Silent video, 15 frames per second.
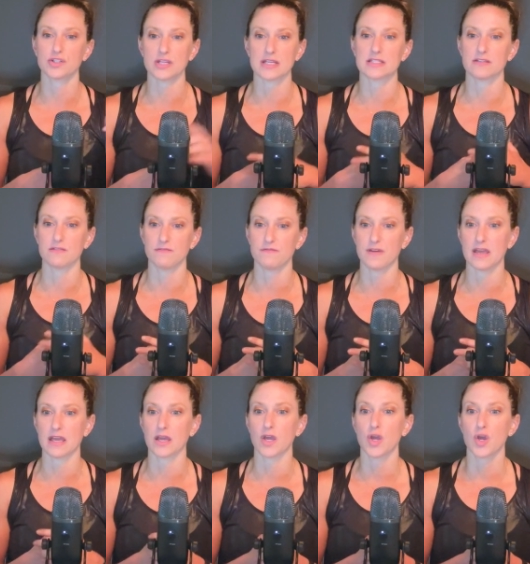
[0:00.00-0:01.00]
Jason
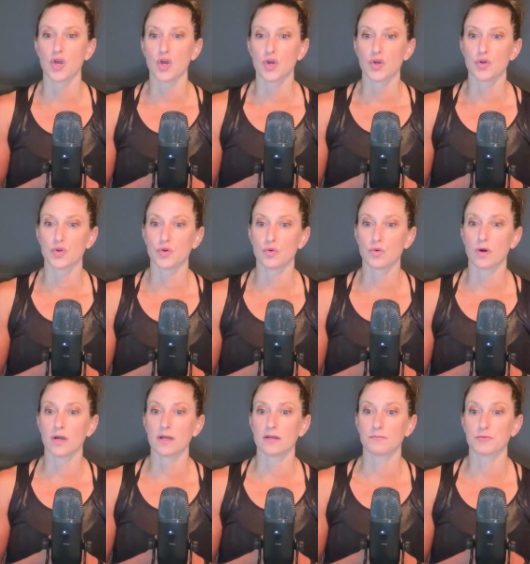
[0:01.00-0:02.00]
Fung
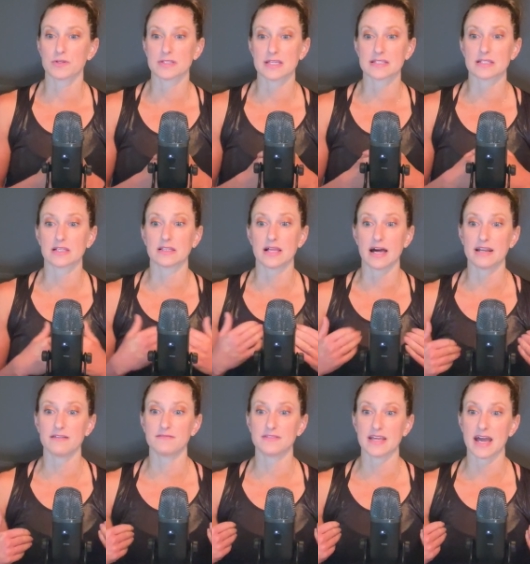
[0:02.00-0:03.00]
who presents a
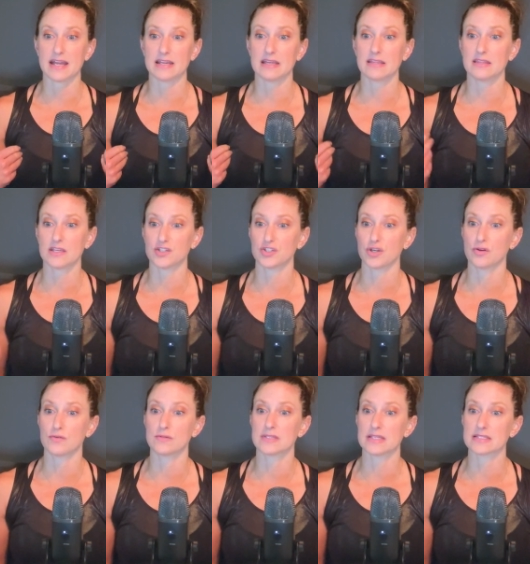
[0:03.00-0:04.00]
lot of data that
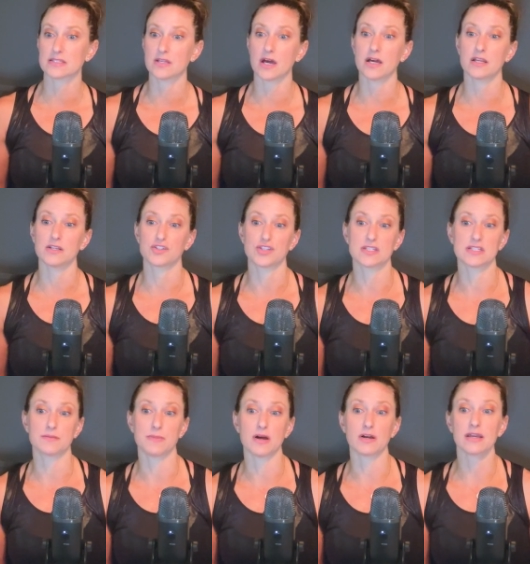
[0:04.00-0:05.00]
shows it's not
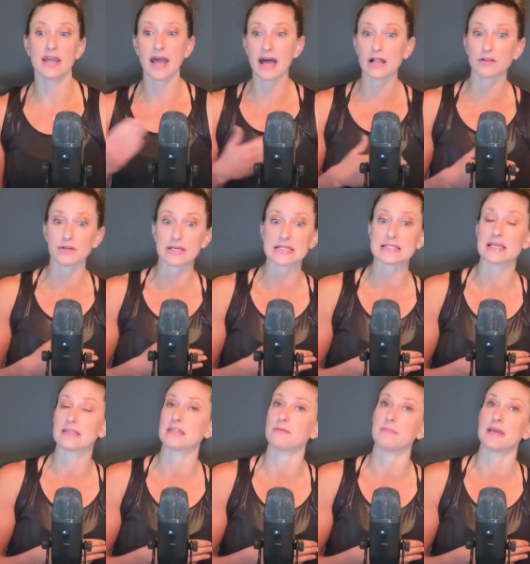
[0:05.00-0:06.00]
just about calories
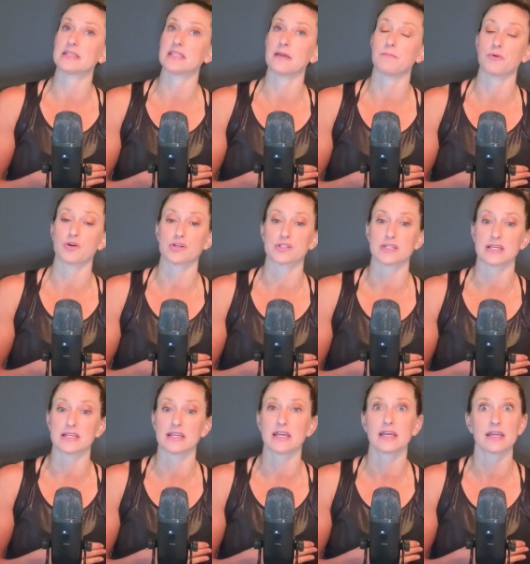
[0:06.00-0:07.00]
that makes a
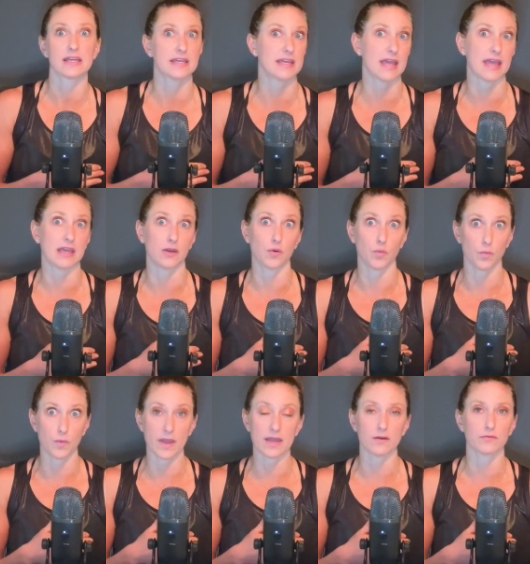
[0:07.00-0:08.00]
person gain
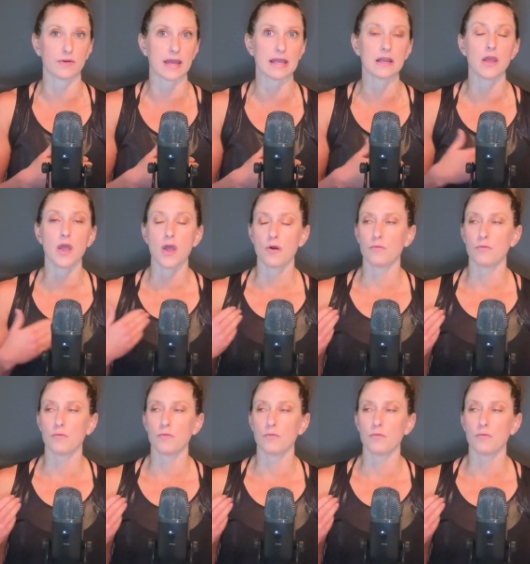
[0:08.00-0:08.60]
weight, right?